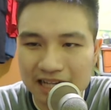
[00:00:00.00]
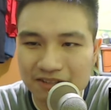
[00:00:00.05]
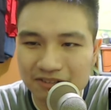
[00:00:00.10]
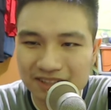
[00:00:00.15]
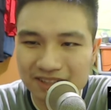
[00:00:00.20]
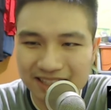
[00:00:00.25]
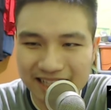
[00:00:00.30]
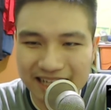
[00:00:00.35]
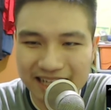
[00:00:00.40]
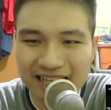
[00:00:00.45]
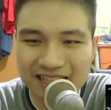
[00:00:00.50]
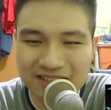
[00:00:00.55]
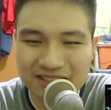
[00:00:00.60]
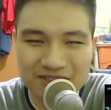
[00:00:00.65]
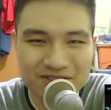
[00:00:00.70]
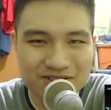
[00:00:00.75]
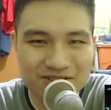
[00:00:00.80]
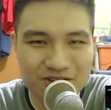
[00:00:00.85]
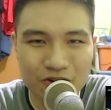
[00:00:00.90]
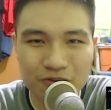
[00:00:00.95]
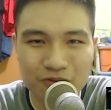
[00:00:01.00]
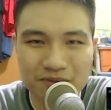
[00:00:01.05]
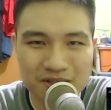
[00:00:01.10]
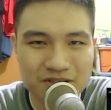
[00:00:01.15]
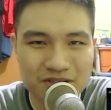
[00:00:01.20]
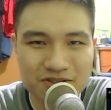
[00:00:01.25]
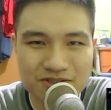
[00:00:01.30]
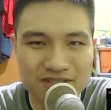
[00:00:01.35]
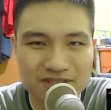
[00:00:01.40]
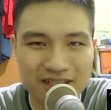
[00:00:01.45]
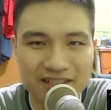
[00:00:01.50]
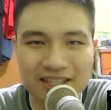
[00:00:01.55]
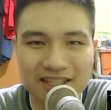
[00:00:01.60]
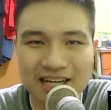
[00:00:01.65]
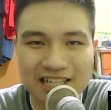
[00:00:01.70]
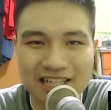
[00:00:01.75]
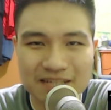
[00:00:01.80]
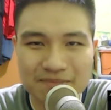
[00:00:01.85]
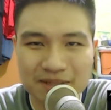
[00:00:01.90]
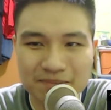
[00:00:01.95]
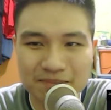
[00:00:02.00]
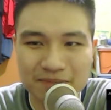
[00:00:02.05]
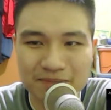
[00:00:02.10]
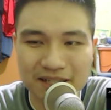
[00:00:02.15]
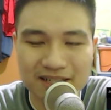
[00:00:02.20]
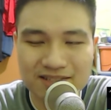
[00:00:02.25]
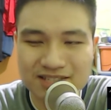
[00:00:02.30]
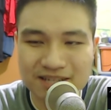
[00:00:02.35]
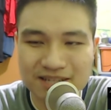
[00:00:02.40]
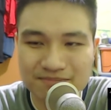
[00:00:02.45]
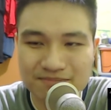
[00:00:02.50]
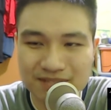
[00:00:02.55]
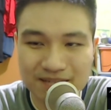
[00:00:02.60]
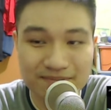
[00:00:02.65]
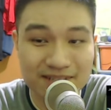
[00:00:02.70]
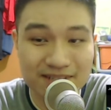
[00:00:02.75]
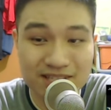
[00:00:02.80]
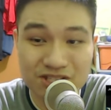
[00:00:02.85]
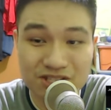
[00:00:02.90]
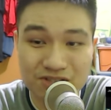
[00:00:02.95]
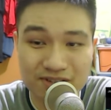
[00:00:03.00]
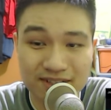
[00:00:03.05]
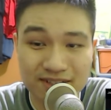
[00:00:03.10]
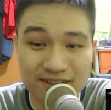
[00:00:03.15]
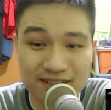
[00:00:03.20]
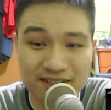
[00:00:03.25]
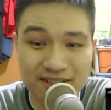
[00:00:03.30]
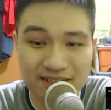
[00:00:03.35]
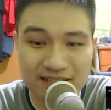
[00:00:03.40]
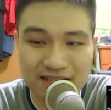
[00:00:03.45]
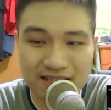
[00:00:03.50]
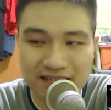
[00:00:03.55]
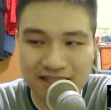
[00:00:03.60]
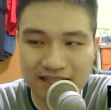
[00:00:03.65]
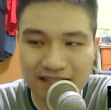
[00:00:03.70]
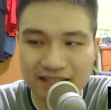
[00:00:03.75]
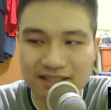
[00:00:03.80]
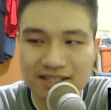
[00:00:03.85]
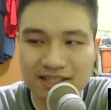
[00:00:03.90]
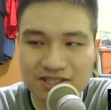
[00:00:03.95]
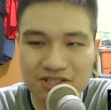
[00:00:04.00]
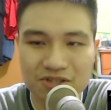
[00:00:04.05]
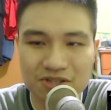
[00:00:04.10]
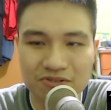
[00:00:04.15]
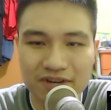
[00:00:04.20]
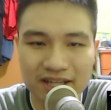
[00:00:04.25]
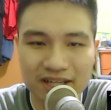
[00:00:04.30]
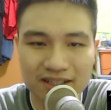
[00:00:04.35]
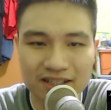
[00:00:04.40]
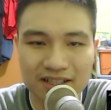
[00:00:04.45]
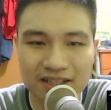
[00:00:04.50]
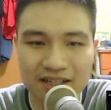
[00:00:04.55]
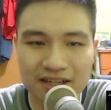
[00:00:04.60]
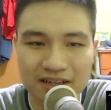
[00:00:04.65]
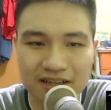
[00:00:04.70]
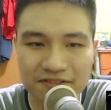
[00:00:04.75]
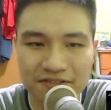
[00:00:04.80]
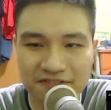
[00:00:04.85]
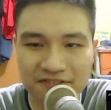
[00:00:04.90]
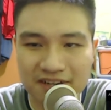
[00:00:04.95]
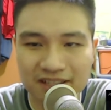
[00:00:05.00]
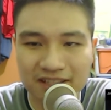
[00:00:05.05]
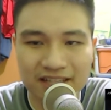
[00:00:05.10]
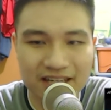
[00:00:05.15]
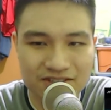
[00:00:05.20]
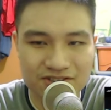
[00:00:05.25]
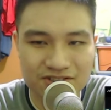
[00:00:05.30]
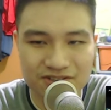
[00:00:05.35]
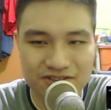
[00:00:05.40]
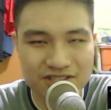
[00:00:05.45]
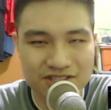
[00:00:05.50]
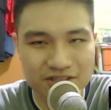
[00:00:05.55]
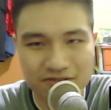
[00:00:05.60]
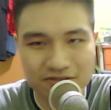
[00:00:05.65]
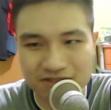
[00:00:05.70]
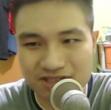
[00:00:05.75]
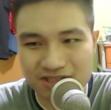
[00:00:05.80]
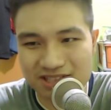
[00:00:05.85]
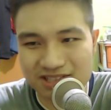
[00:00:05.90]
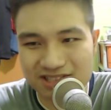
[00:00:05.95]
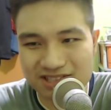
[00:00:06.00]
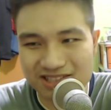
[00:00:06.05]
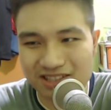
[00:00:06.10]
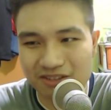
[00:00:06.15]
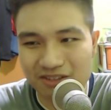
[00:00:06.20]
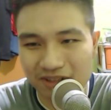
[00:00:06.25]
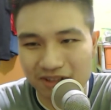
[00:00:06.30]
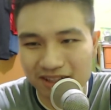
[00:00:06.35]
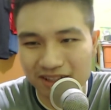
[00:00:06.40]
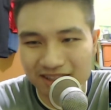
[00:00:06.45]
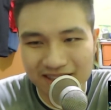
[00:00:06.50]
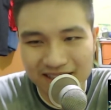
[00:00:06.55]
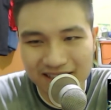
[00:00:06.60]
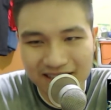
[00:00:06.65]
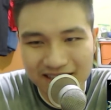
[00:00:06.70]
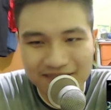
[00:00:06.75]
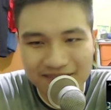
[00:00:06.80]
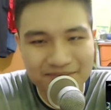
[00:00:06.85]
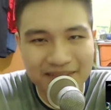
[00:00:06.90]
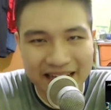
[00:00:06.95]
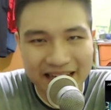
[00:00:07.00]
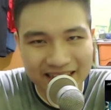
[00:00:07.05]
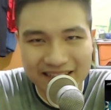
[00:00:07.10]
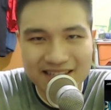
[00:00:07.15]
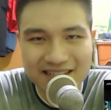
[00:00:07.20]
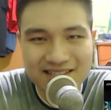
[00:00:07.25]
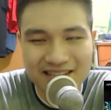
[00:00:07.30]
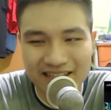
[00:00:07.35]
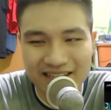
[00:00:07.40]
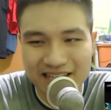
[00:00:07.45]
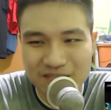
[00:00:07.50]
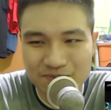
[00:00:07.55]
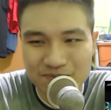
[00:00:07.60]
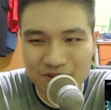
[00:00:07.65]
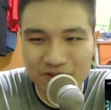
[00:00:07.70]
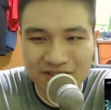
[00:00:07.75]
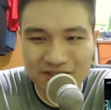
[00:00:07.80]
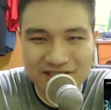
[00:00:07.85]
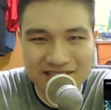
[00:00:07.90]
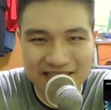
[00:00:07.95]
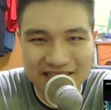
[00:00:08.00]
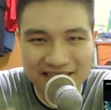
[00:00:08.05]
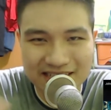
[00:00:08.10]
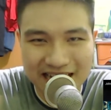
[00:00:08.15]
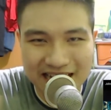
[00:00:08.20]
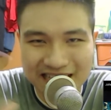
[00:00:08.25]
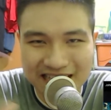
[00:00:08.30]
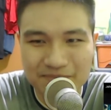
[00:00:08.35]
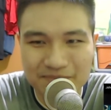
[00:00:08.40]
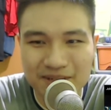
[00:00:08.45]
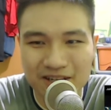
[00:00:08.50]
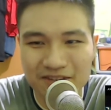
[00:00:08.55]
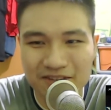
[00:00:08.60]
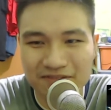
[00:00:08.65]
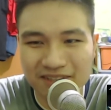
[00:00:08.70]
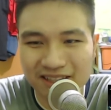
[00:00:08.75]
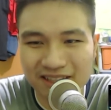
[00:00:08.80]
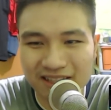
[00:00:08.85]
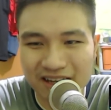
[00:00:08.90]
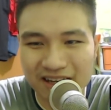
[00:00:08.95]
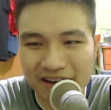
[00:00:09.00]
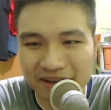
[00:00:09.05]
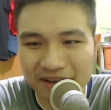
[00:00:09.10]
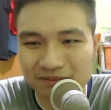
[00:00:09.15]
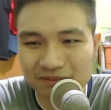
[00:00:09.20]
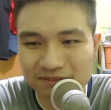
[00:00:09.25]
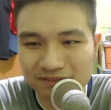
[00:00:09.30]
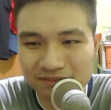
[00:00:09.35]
think they kind of overuse overused a tiny bit but at the same time it does create it, it does create a, a fun action sequences you know with like this, I guess. We only see a tiny bit of it. Um,